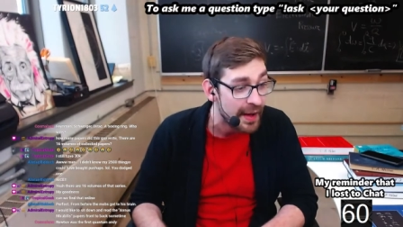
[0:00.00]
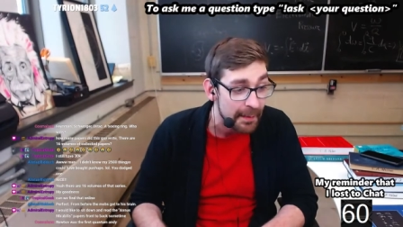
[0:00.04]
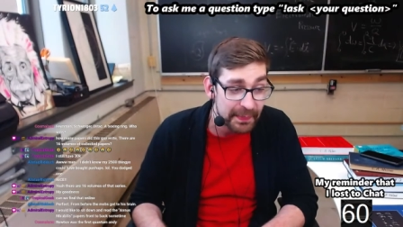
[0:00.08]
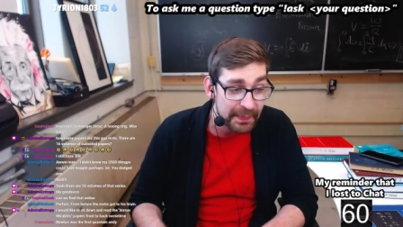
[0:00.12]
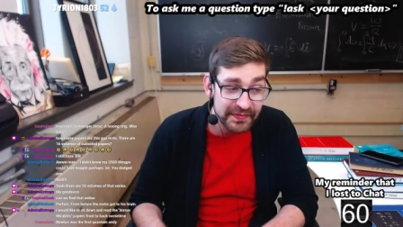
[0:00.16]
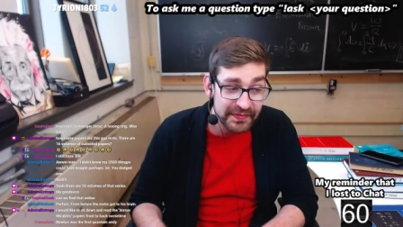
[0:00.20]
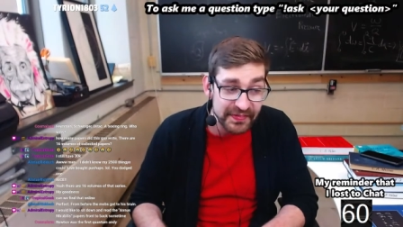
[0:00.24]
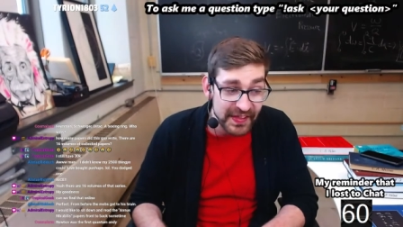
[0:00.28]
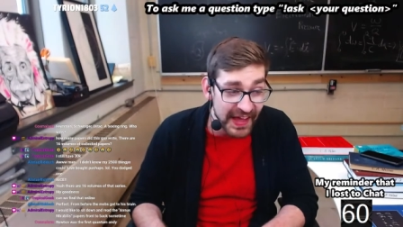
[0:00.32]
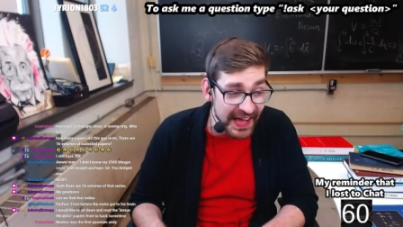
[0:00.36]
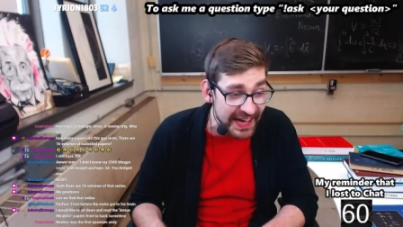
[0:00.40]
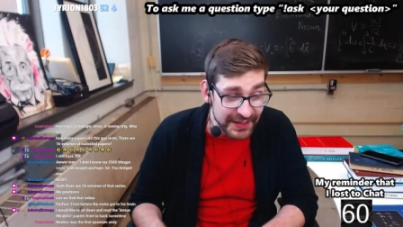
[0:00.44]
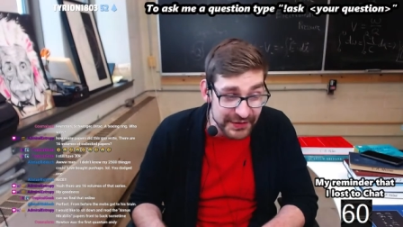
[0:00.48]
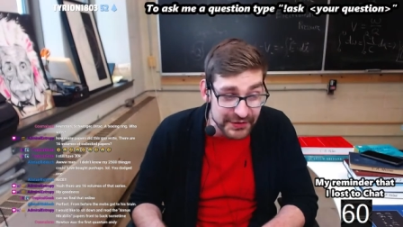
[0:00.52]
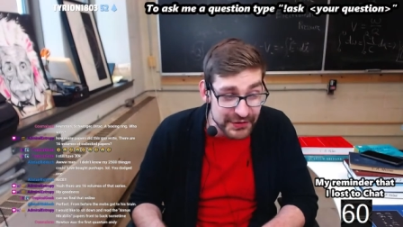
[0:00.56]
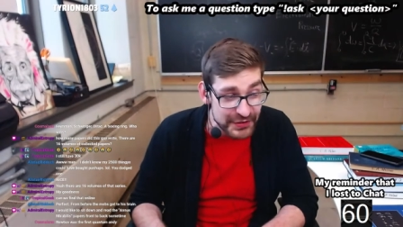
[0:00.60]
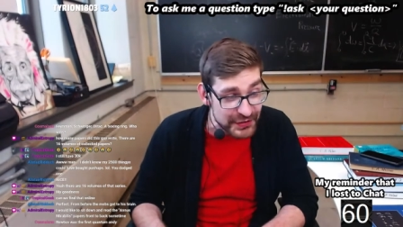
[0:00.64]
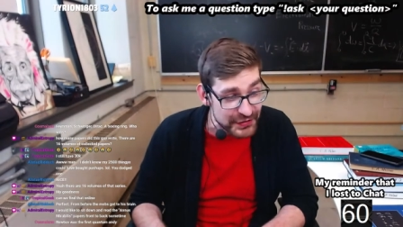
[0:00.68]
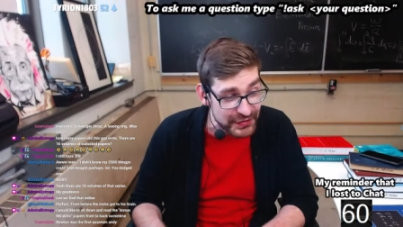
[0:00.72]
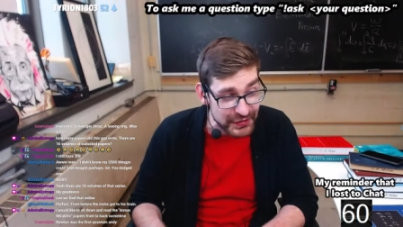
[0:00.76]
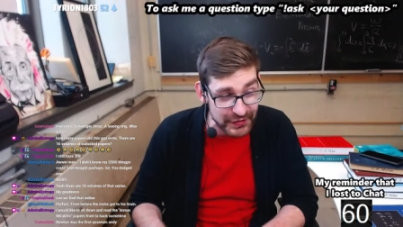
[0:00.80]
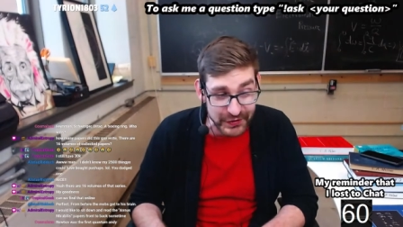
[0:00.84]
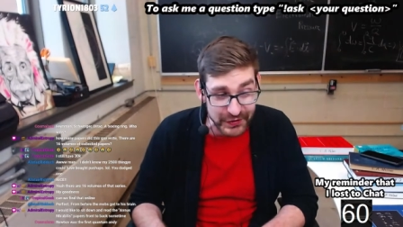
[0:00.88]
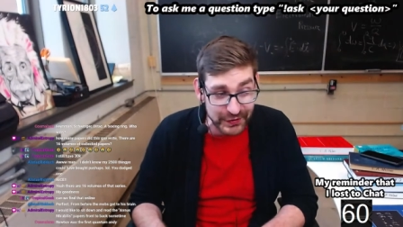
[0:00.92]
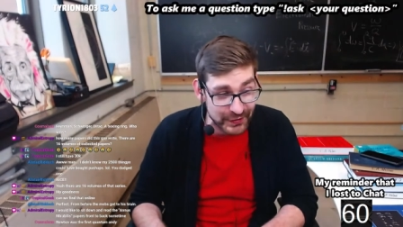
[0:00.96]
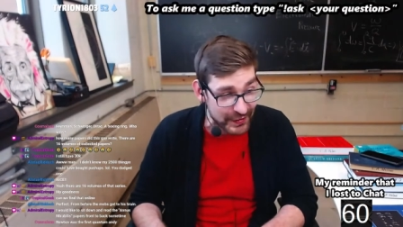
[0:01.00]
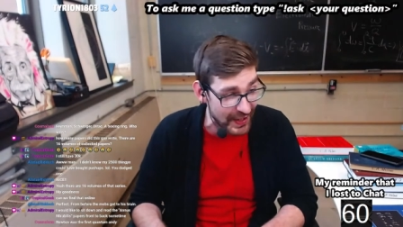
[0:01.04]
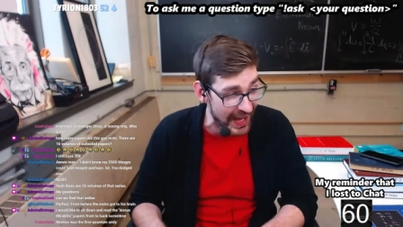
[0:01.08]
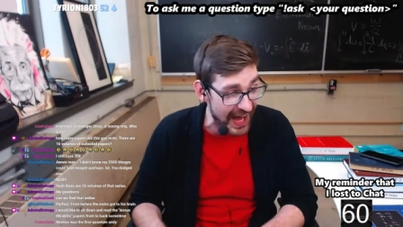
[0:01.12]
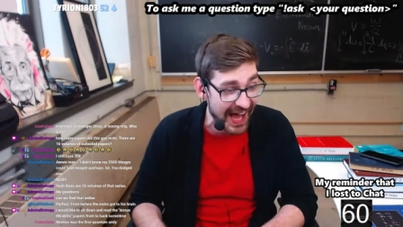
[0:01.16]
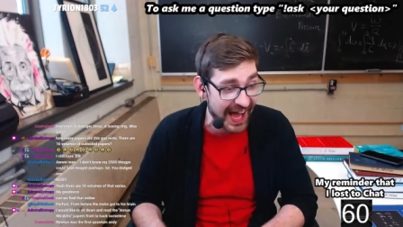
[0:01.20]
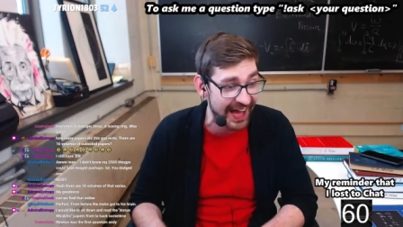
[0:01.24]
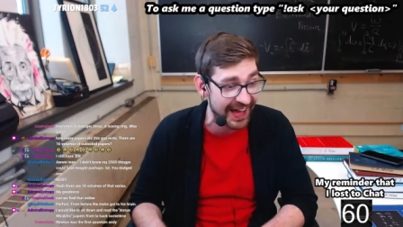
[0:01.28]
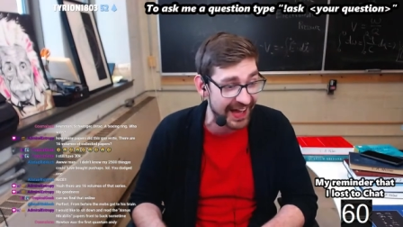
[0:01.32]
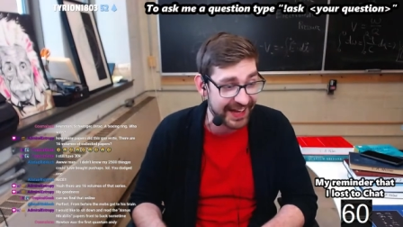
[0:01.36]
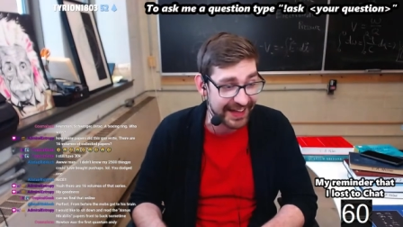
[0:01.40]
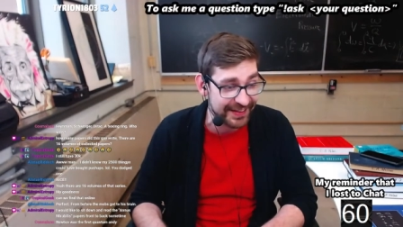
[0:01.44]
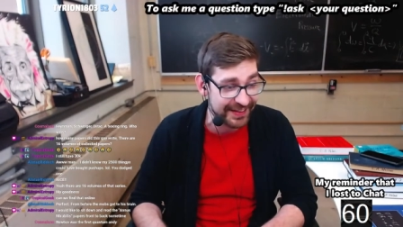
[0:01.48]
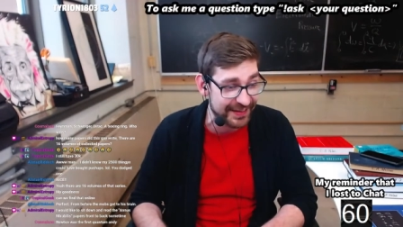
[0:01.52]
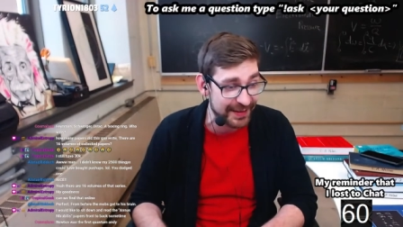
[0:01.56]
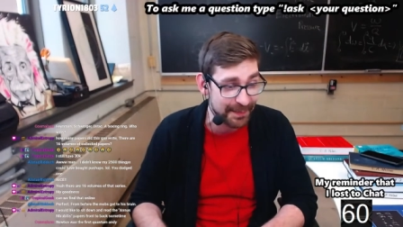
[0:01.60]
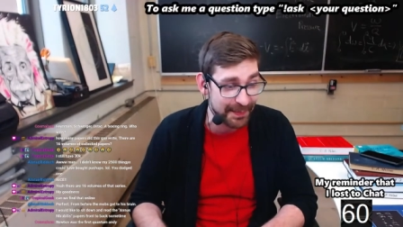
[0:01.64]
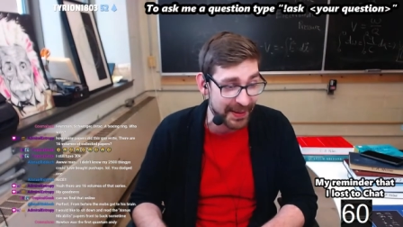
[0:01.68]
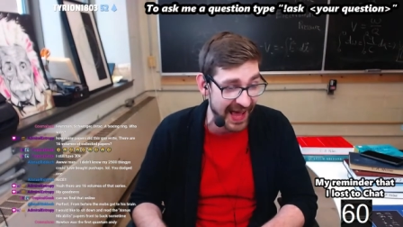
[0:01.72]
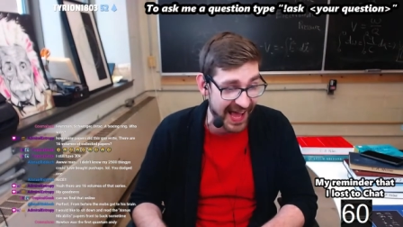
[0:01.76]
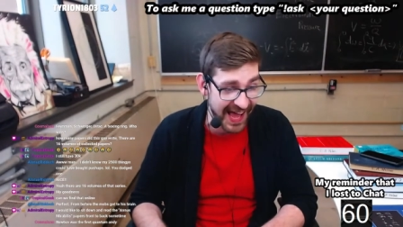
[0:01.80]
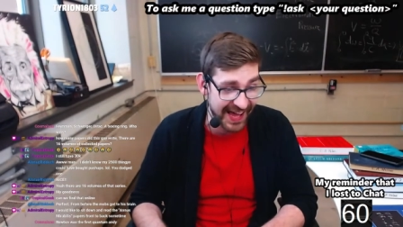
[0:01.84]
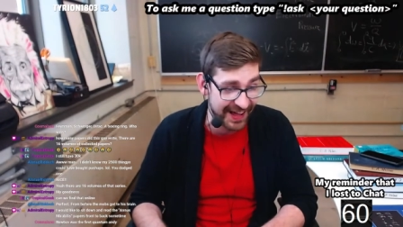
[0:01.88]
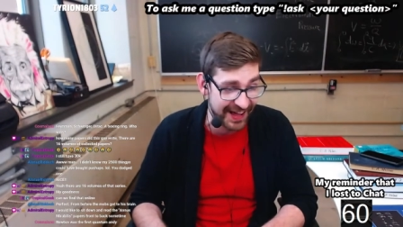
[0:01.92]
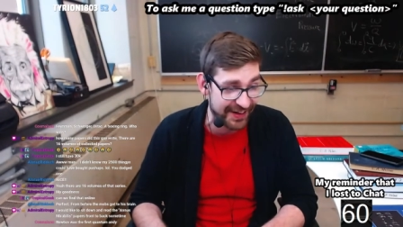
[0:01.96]
but then he just sat in the
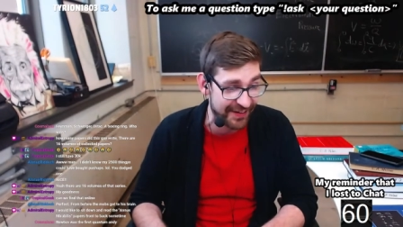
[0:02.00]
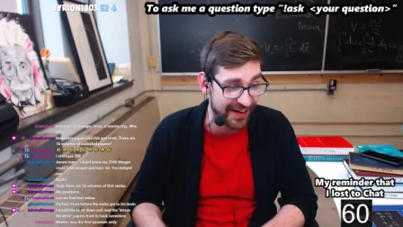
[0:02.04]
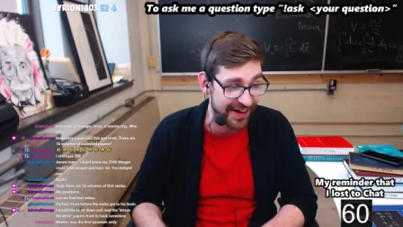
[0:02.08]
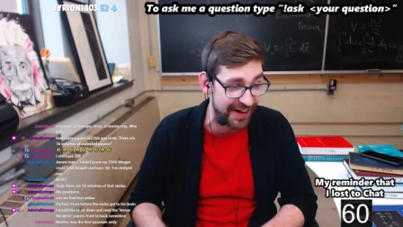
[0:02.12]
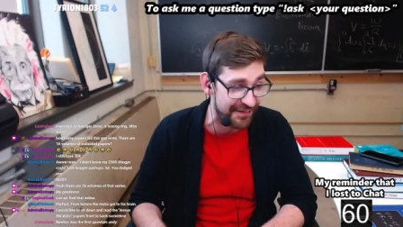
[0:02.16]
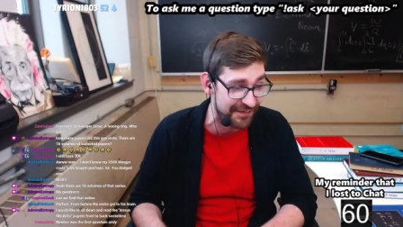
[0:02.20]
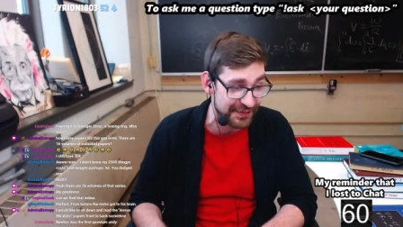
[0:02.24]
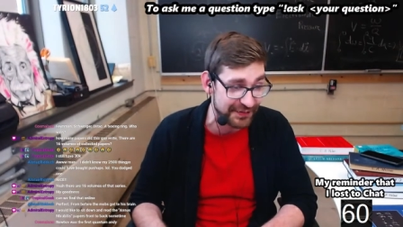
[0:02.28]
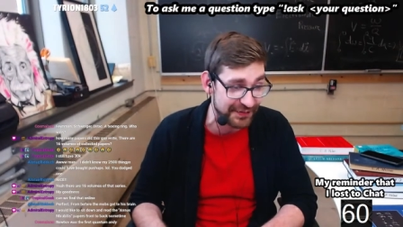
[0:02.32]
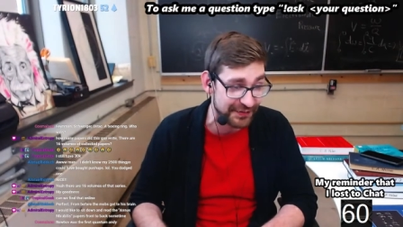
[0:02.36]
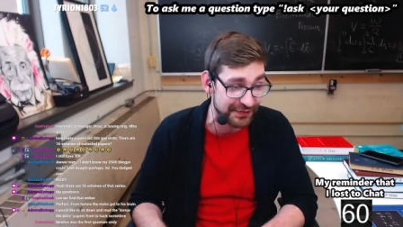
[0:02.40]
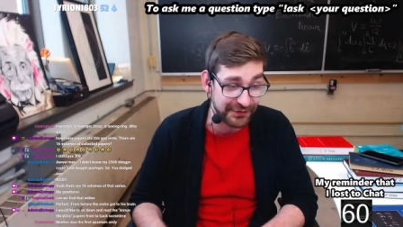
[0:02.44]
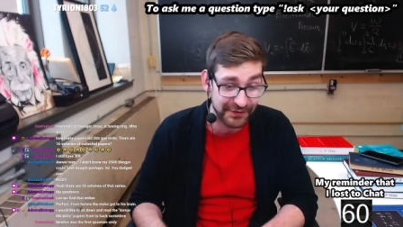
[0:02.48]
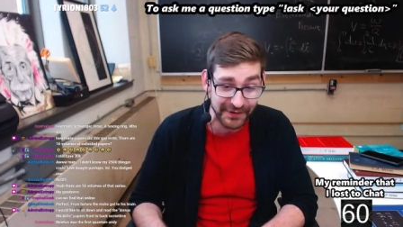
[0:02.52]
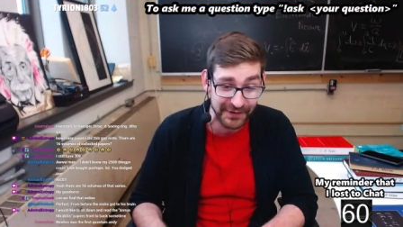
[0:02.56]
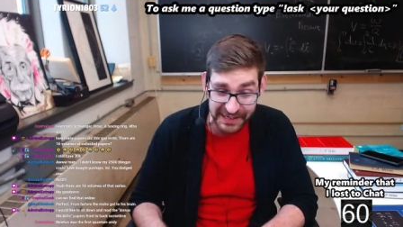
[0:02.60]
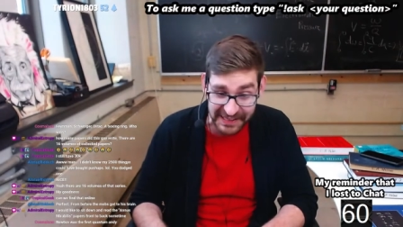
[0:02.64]
patent office for